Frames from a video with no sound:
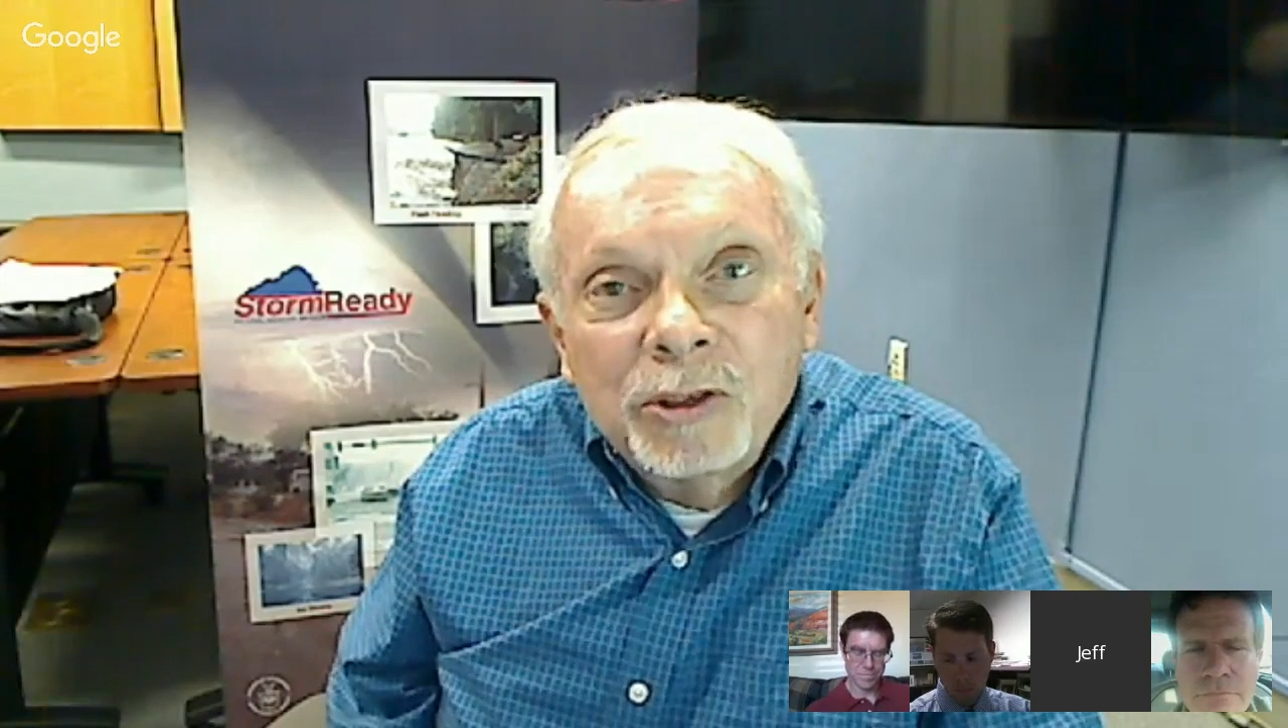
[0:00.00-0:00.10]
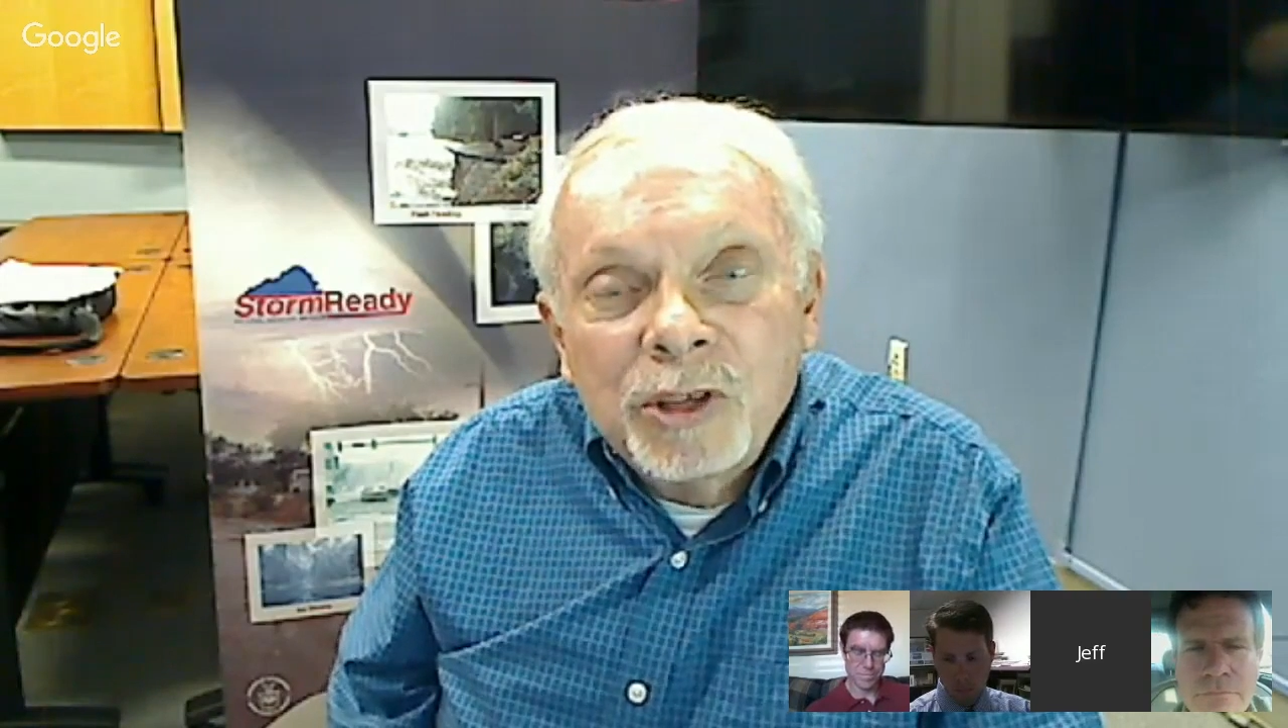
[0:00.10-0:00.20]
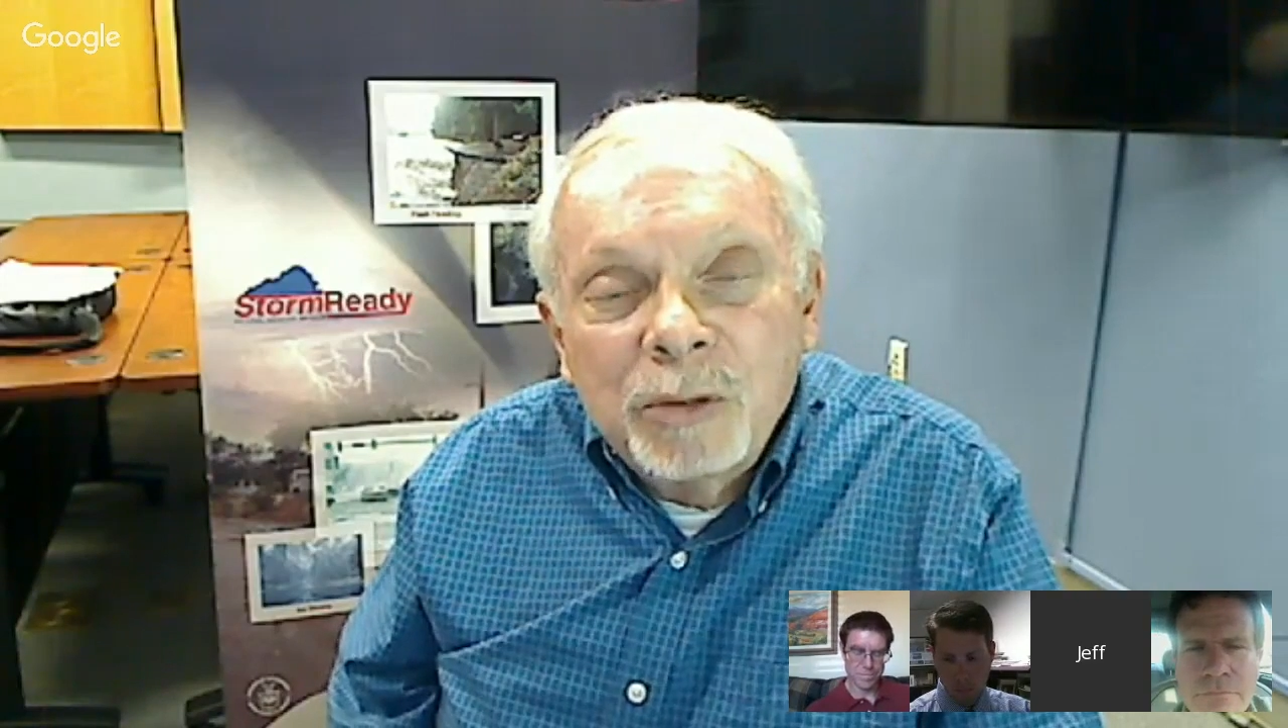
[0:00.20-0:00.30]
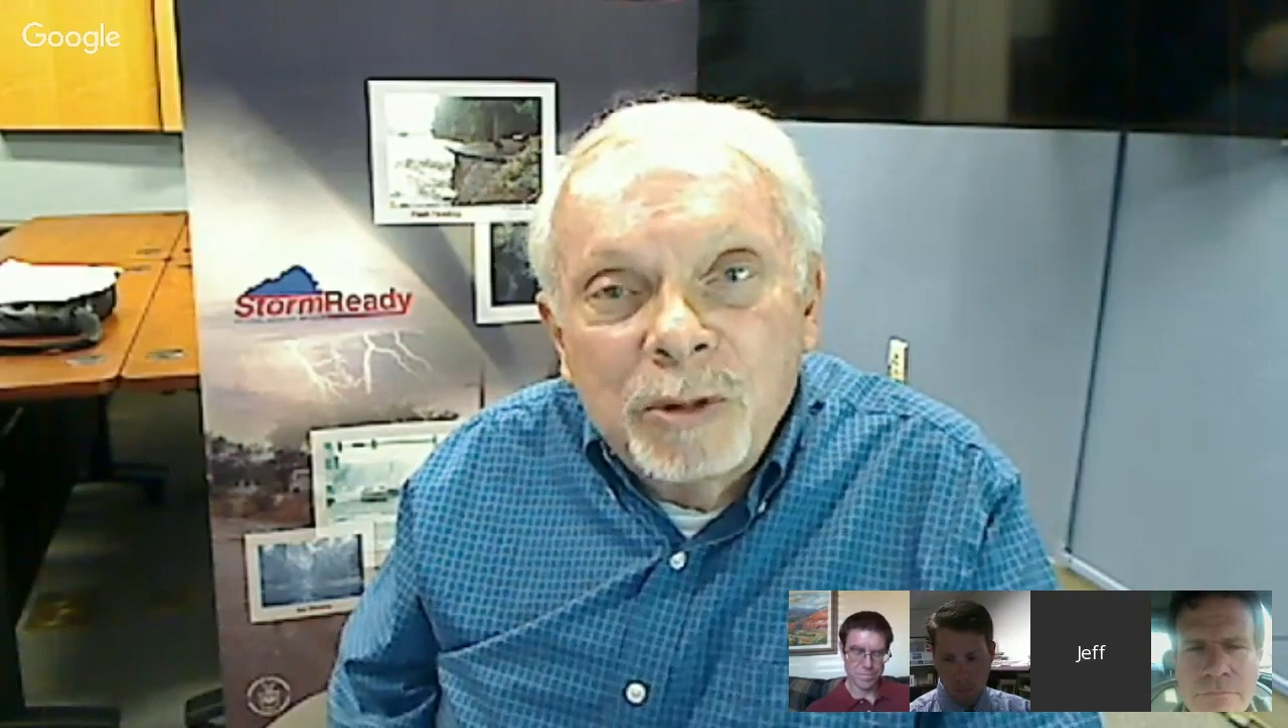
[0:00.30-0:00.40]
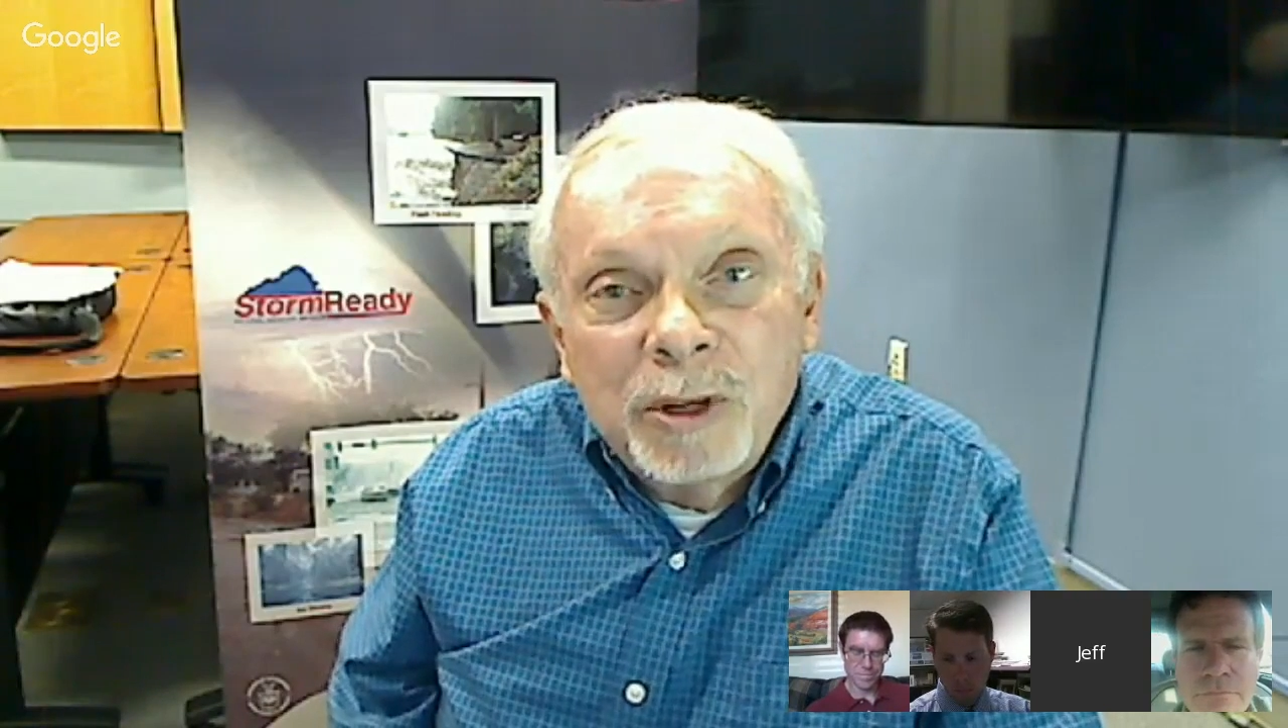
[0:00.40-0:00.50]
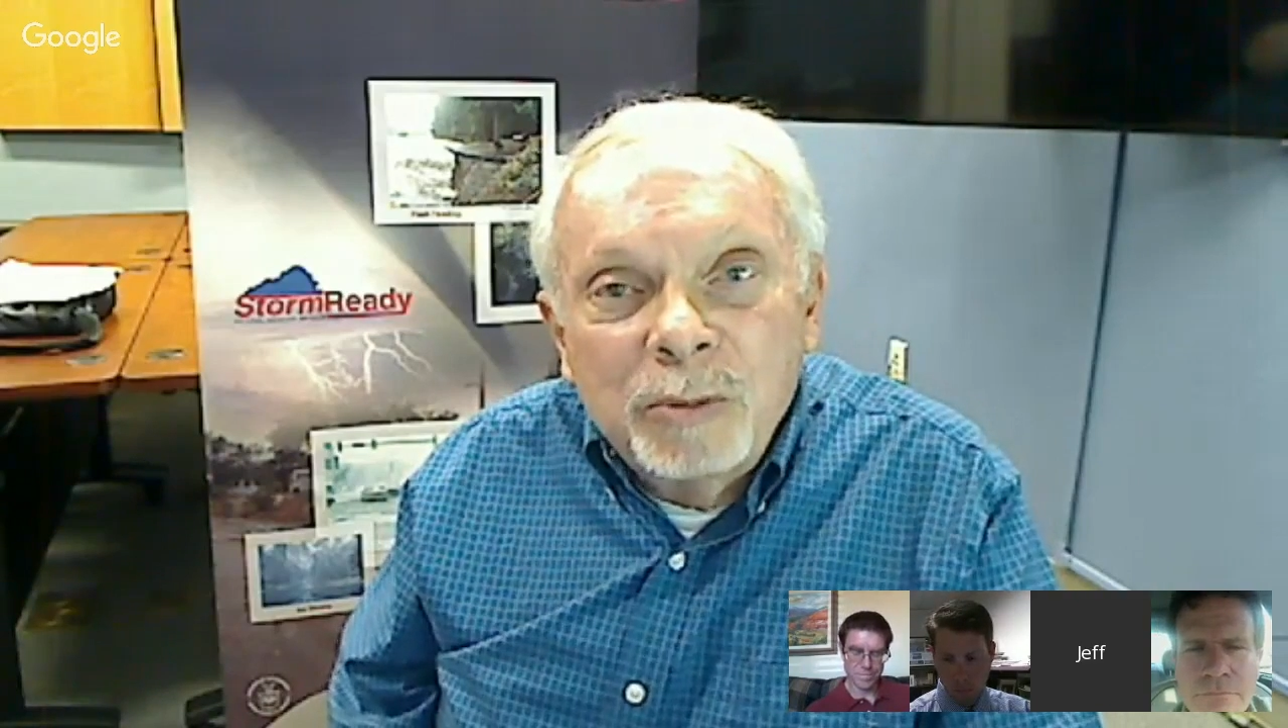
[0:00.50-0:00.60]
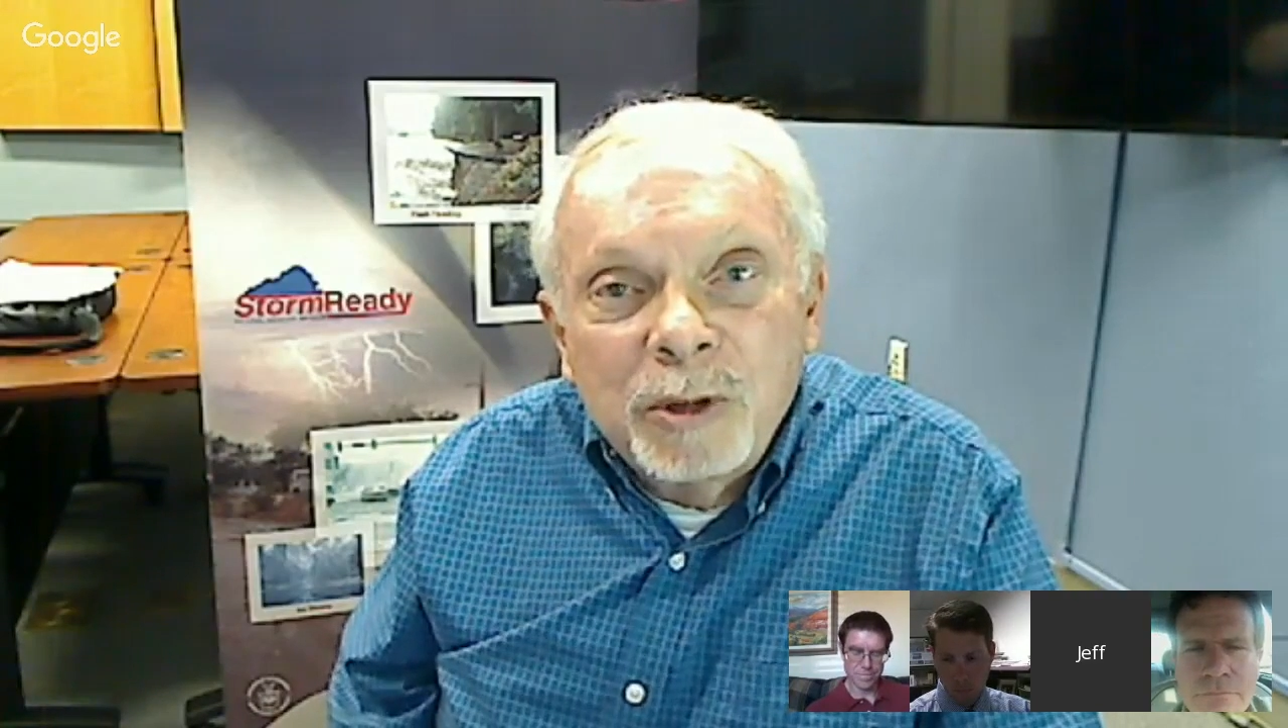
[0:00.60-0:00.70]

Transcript: some of them